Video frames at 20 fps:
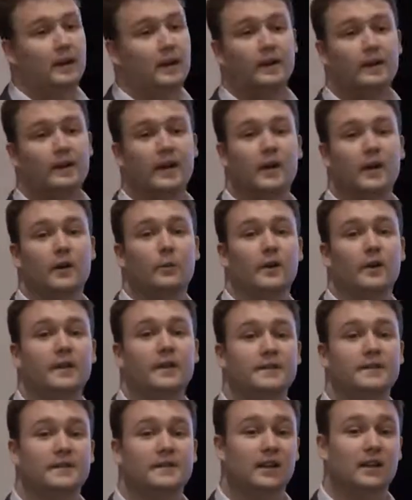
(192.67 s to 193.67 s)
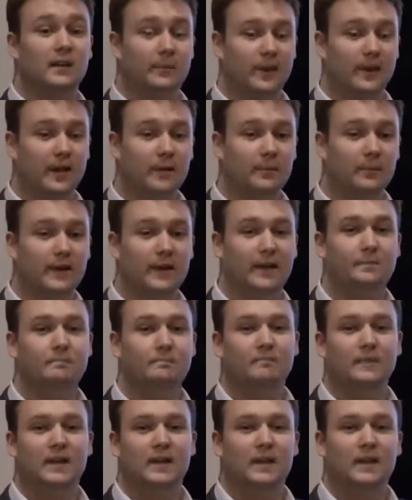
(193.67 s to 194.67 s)
Now, we're going to start up a company,
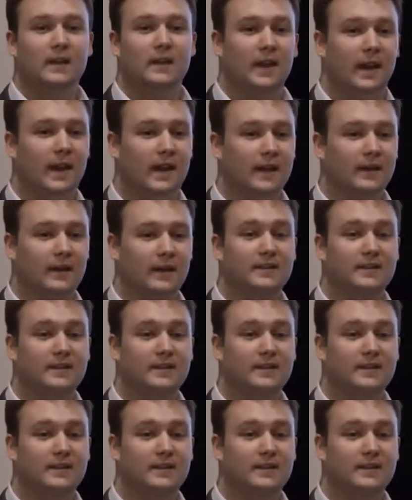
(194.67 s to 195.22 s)
and